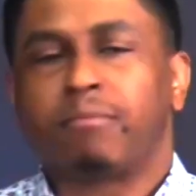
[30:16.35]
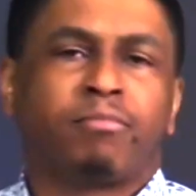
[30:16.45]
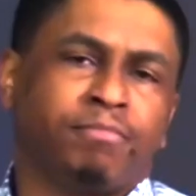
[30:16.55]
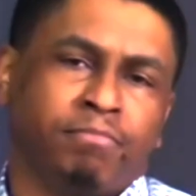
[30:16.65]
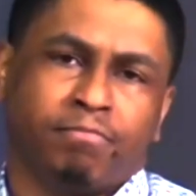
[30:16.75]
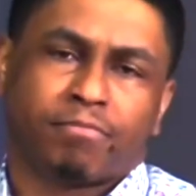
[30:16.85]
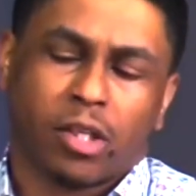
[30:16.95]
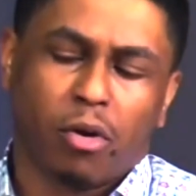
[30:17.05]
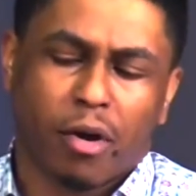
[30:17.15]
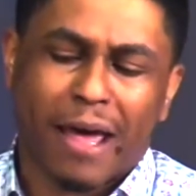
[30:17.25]

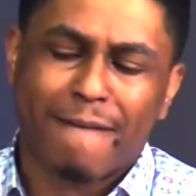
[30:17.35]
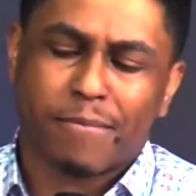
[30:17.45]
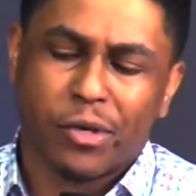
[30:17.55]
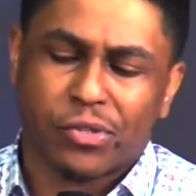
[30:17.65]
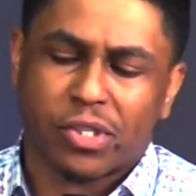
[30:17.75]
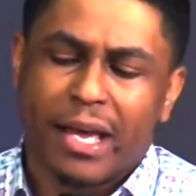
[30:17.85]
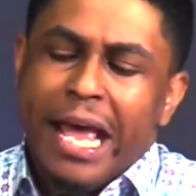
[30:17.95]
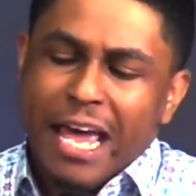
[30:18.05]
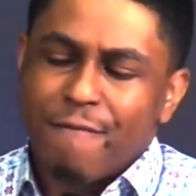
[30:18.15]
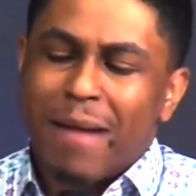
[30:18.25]
Mm, Lord have mercy.
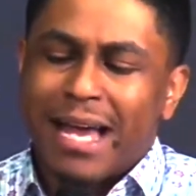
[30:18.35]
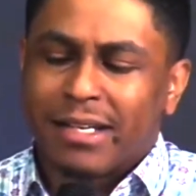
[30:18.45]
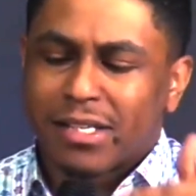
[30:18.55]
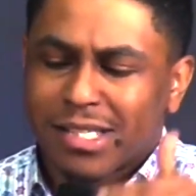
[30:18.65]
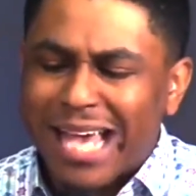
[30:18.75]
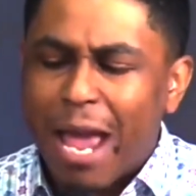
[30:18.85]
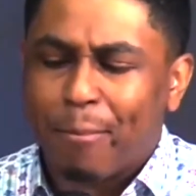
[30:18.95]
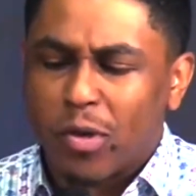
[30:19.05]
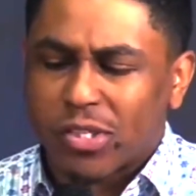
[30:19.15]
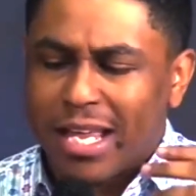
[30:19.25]
If my
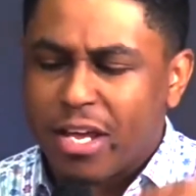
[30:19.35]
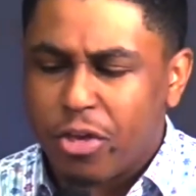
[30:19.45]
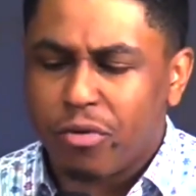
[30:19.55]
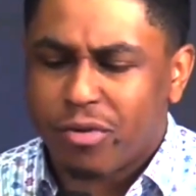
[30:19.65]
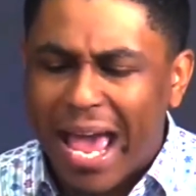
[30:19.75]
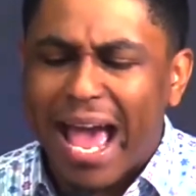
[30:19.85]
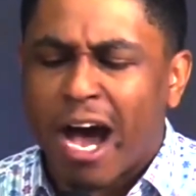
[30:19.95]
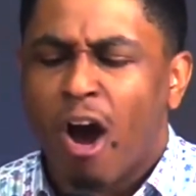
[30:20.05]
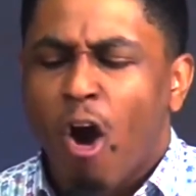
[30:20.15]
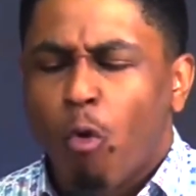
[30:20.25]
disciples let you
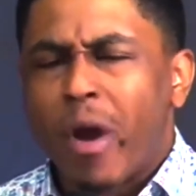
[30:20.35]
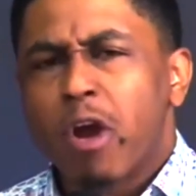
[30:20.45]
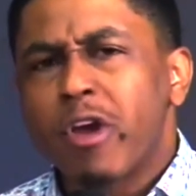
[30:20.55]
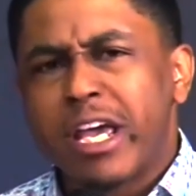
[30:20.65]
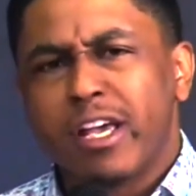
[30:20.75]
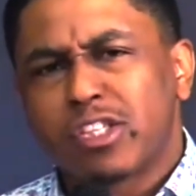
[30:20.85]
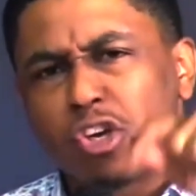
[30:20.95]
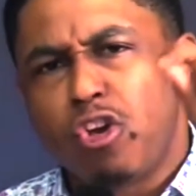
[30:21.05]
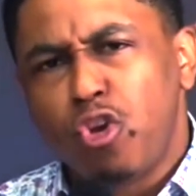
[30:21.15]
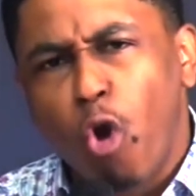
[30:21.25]
down, where is
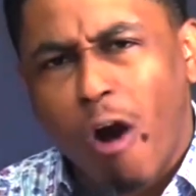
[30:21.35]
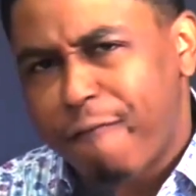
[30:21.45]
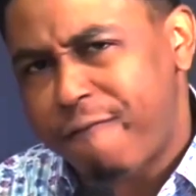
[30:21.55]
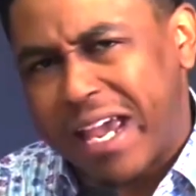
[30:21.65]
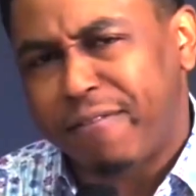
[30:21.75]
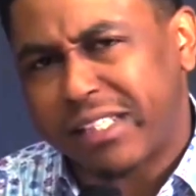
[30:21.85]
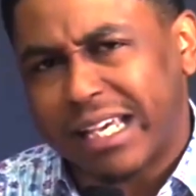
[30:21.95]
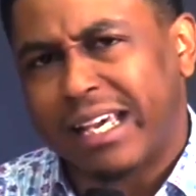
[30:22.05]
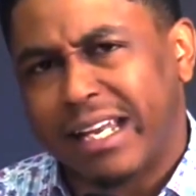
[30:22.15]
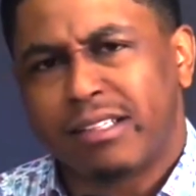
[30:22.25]
your faith to
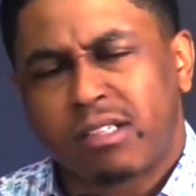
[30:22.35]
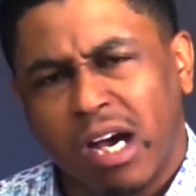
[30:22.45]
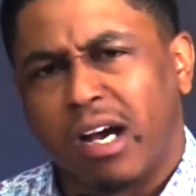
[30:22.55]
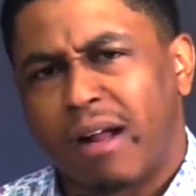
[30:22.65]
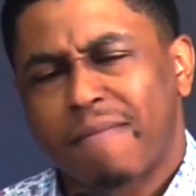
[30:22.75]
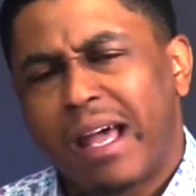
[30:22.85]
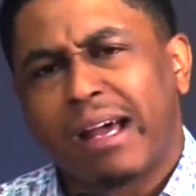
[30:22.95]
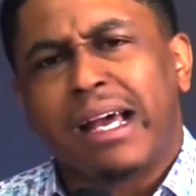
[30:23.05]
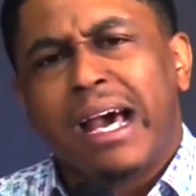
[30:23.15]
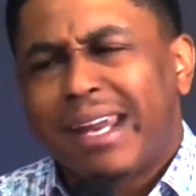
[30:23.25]
get it done? Now,
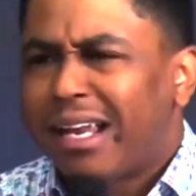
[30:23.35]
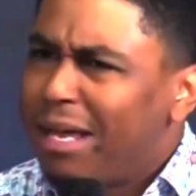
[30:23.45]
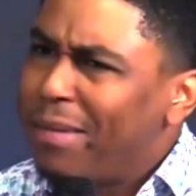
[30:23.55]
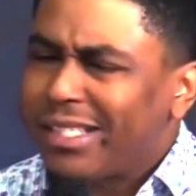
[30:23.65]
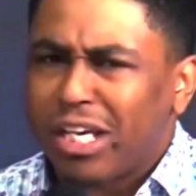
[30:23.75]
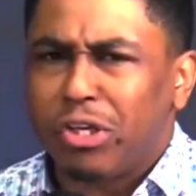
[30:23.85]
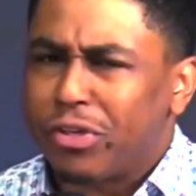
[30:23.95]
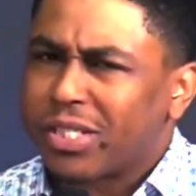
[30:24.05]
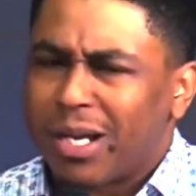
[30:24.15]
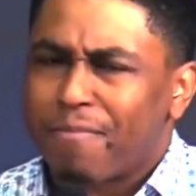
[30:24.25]
now let me tell you
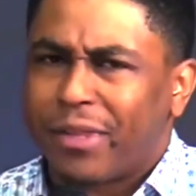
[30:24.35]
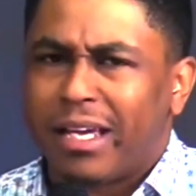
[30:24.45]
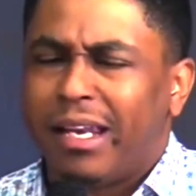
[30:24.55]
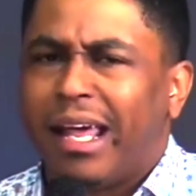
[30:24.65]
something.